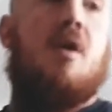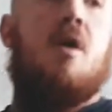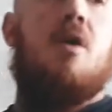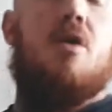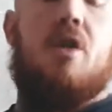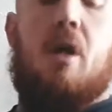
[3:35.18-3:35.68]

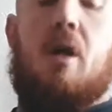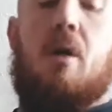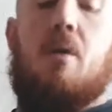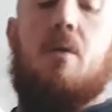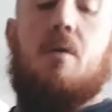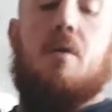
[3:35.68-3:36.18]

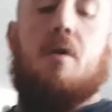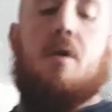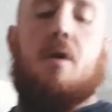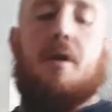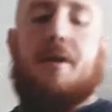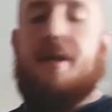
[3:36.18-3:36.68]
So
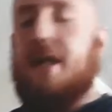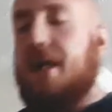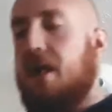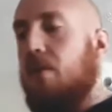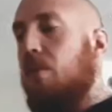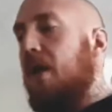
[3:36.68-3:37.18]
then
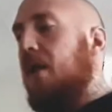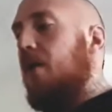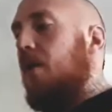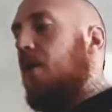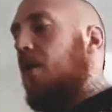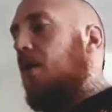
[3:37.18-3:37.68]
I went
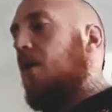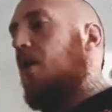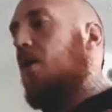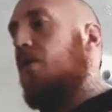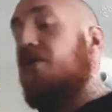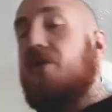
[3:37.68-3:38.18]

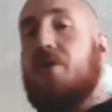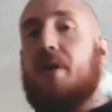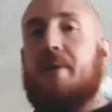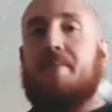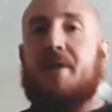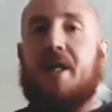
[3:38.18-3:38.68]
through
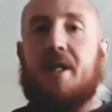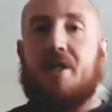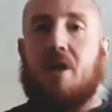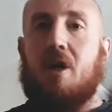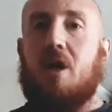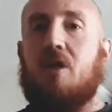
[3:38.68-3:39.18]
them days
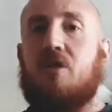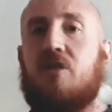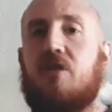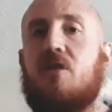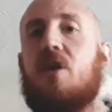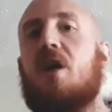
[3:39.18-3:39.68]

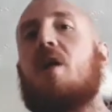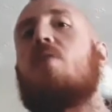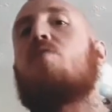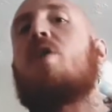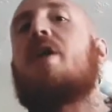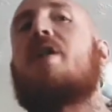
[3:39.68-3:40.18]
off. I
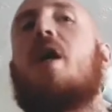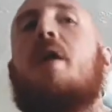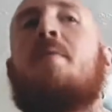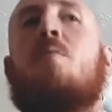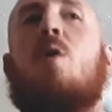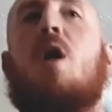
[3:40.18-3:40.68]

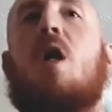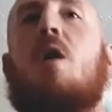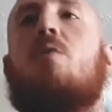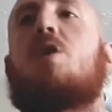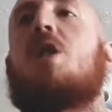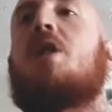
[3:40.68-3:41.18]
redone what I
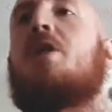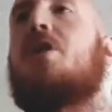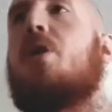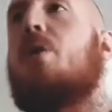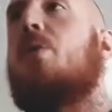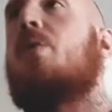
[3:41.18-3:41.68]
was going to
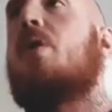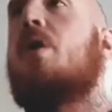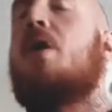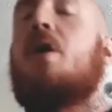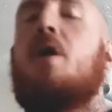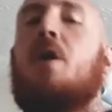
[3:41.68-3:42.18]
do.
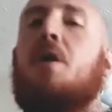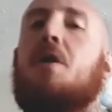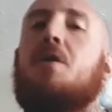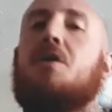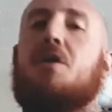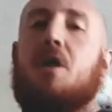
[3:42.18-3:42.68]

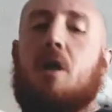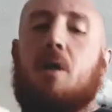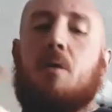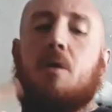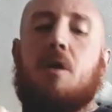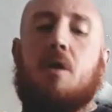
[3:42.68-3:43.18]

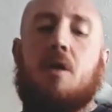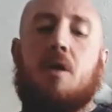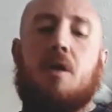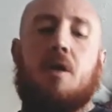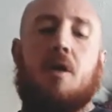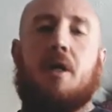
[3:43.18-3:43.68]
So
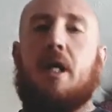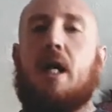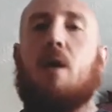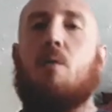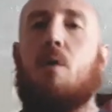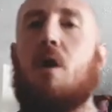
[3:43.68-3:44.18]

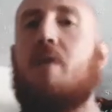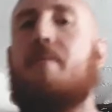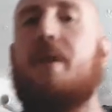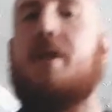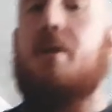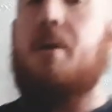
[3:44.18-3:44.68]
now what I've
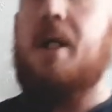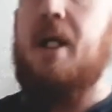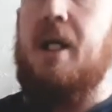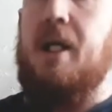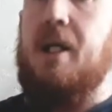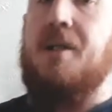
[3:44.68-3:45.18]
been doing
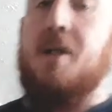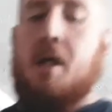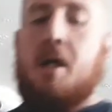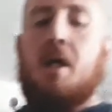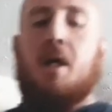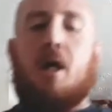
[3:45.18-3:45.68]
is
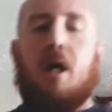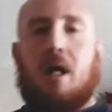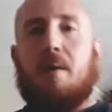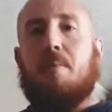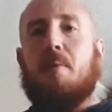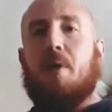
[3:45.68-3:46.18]

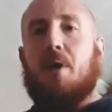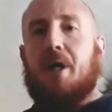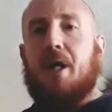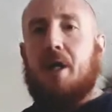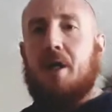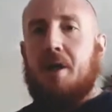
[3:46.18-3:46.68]
upper
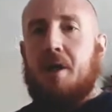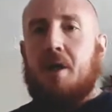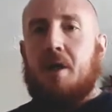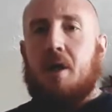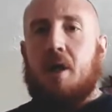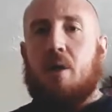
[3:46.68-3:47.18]
body,
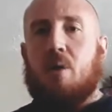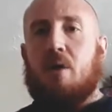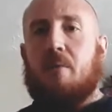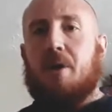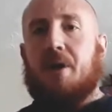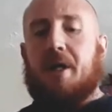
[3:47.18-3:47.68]

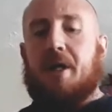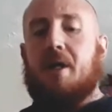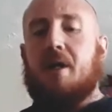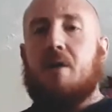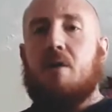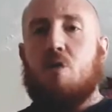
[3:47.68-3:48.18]
lower body,
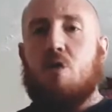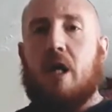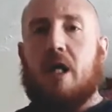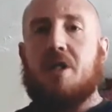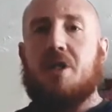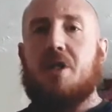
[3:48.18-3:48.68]

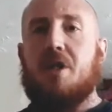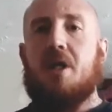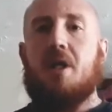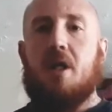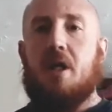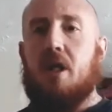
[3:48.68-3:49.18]
rest
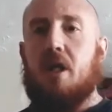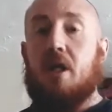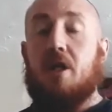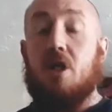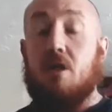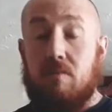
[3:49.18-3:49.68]

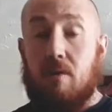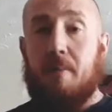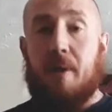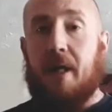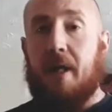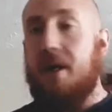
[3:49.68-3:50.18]
and just
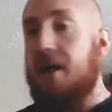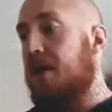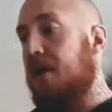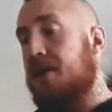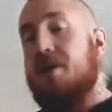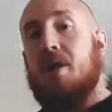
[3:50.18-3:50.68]
repeat
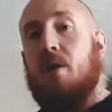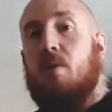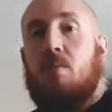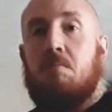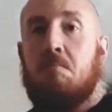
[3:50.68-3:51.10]
until